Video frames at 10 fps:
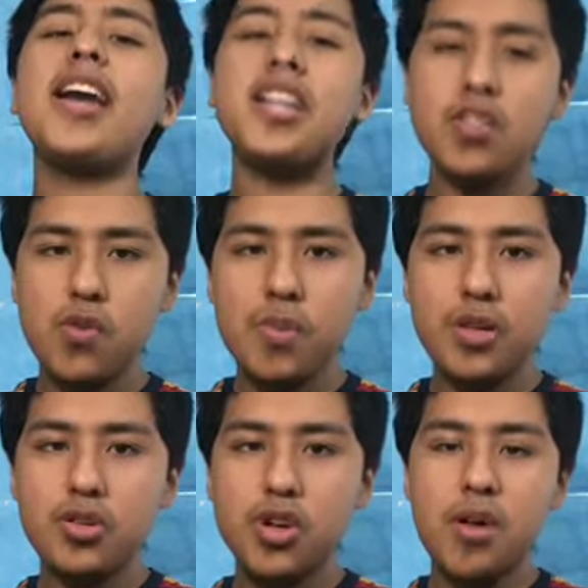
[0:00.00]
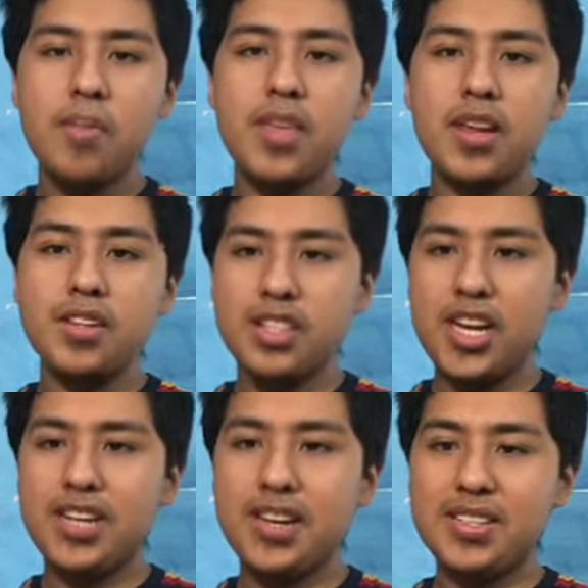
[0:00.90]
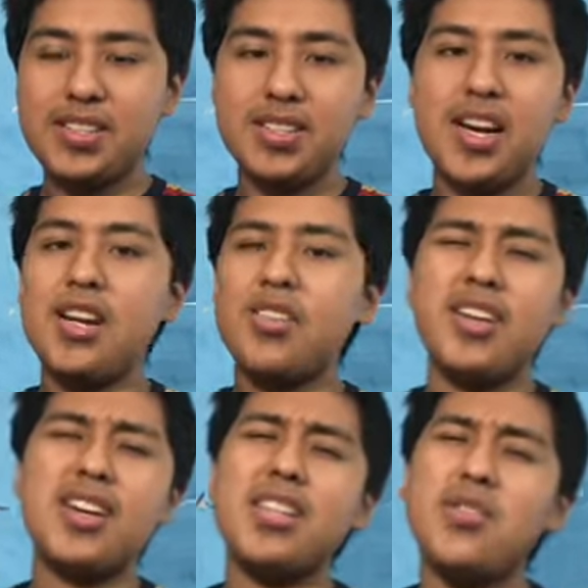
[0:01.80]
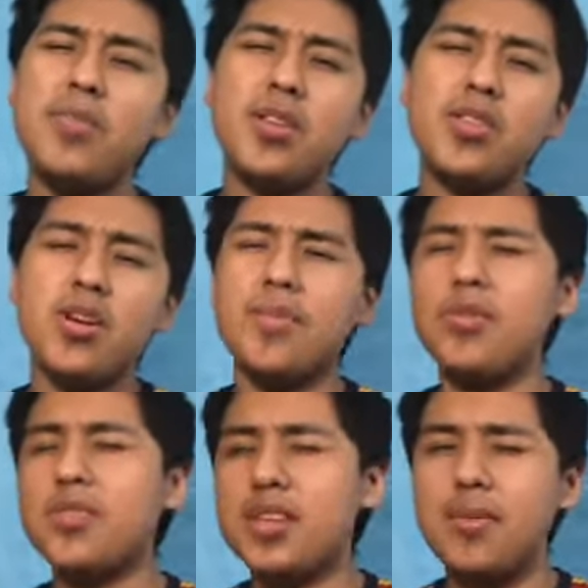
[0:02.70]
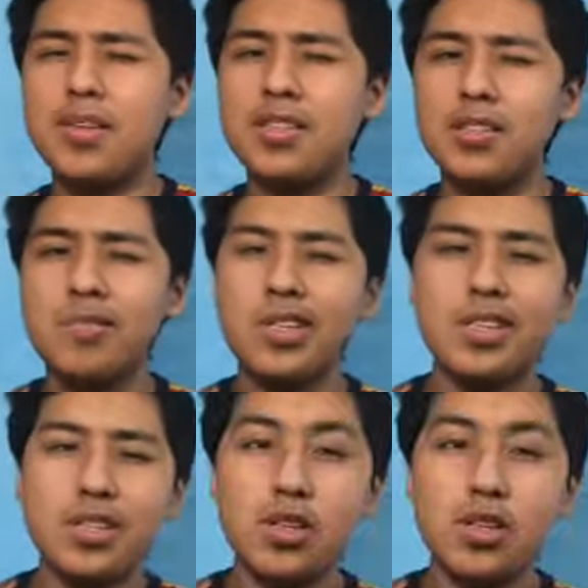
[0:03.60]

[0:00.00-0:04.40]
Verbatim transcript: can do a better job than Shane Dawson. I don't think I can do a better job than Rosanna Pansino because, you